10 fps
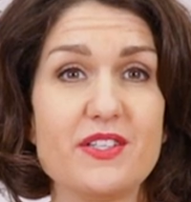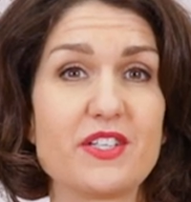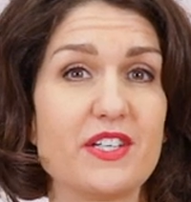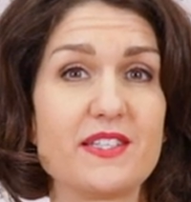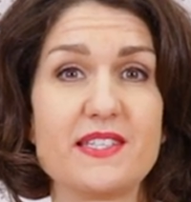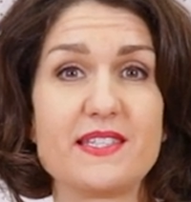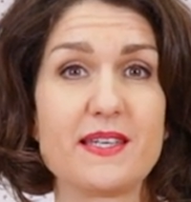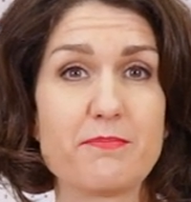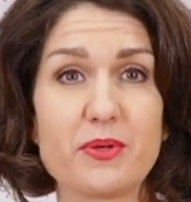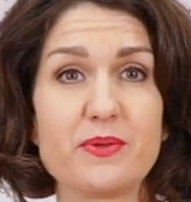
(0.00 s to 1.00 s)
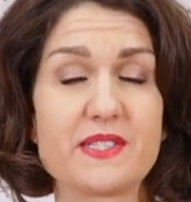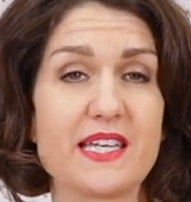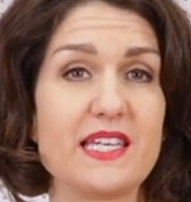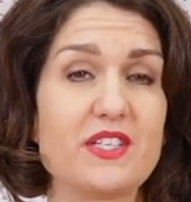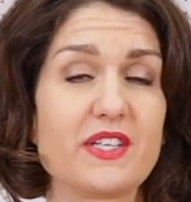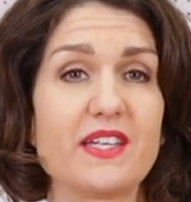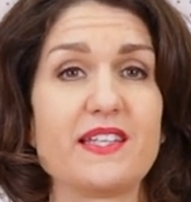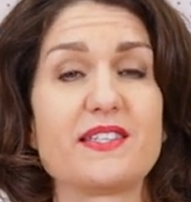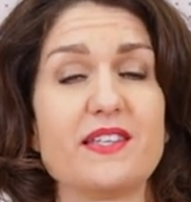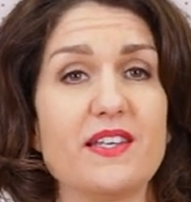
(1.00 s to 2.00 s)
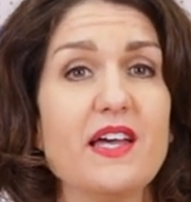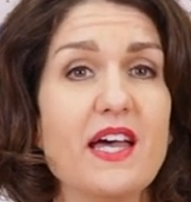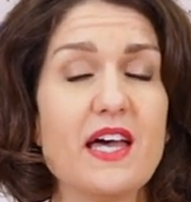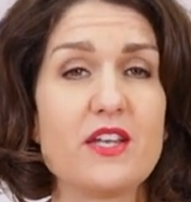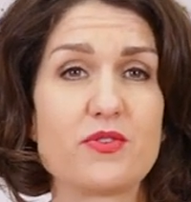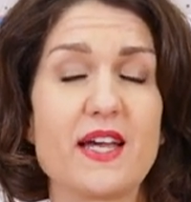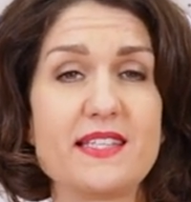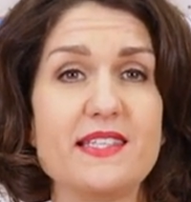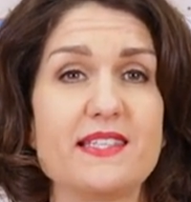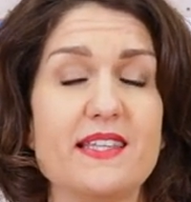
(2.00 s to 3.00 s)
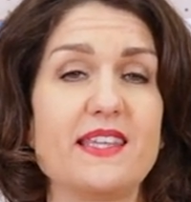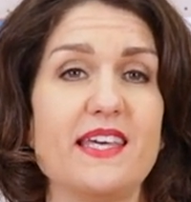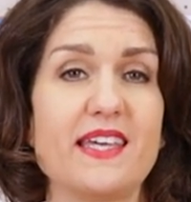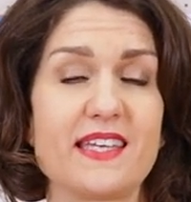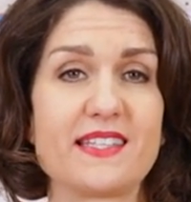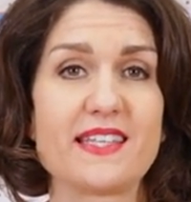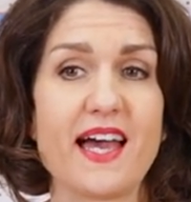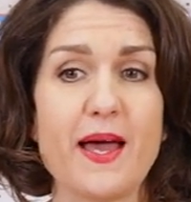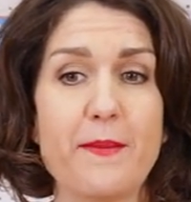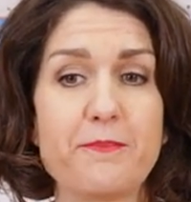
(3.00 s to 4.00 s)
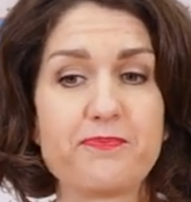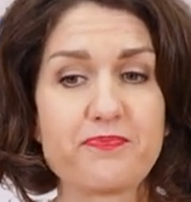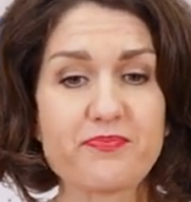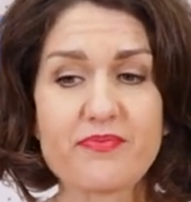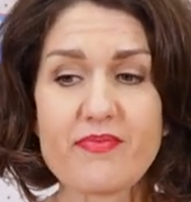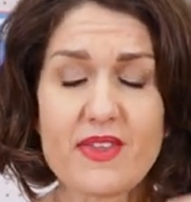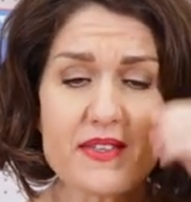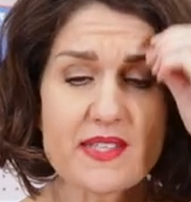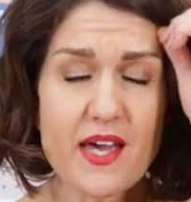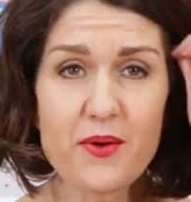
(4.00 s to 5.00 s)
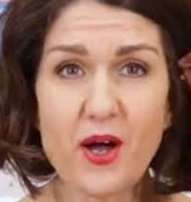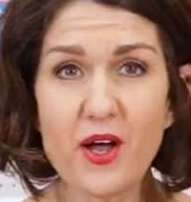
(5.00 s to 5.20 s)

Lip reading: and jersey, simple t-shirts and dresses and things. So